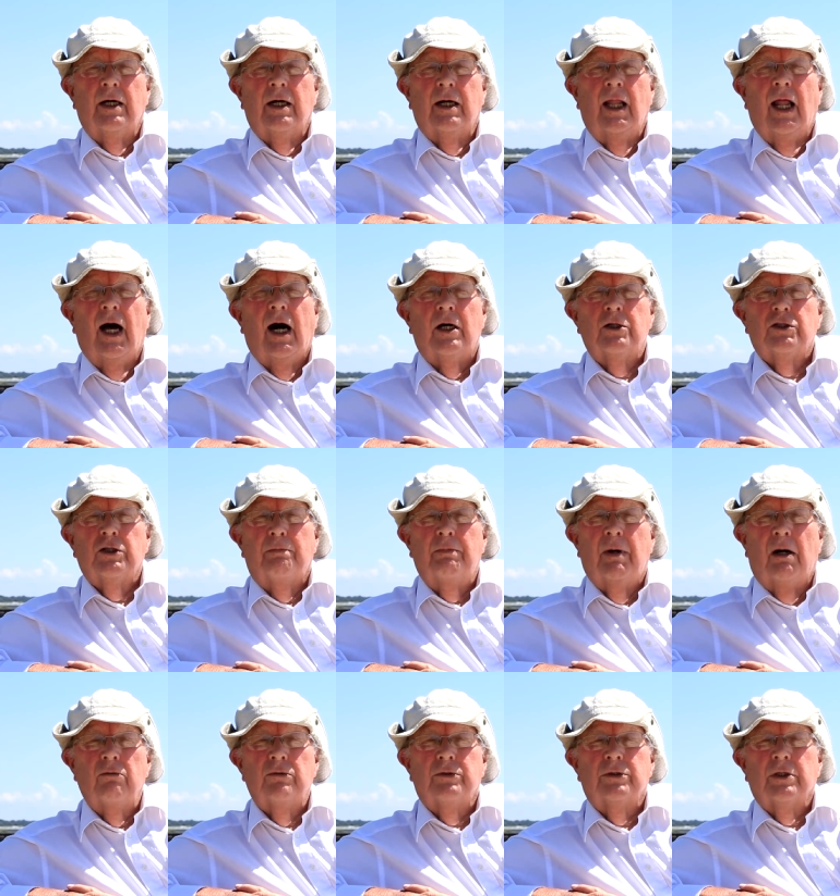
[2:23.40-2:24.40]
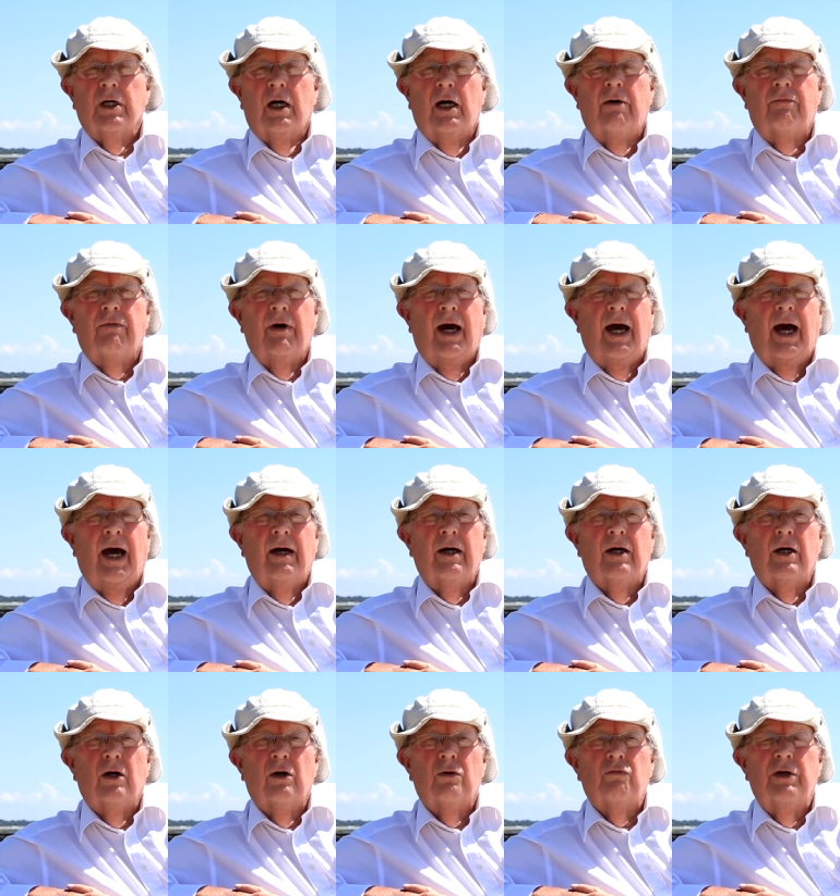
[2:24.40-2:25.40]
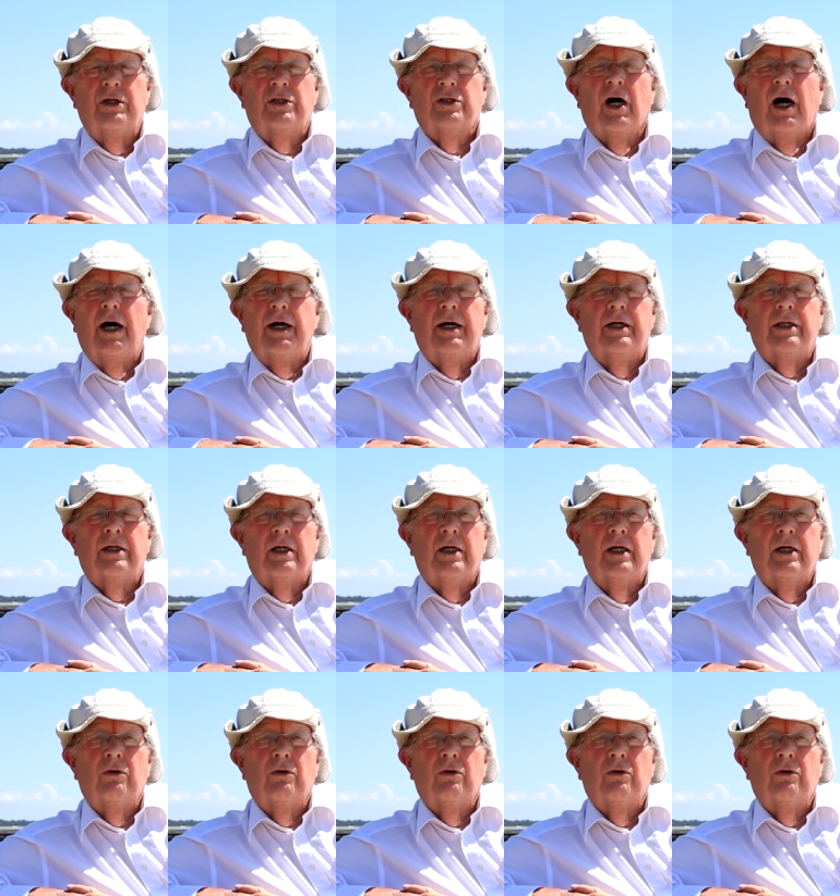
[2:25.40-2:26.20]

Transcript: large amounts of retired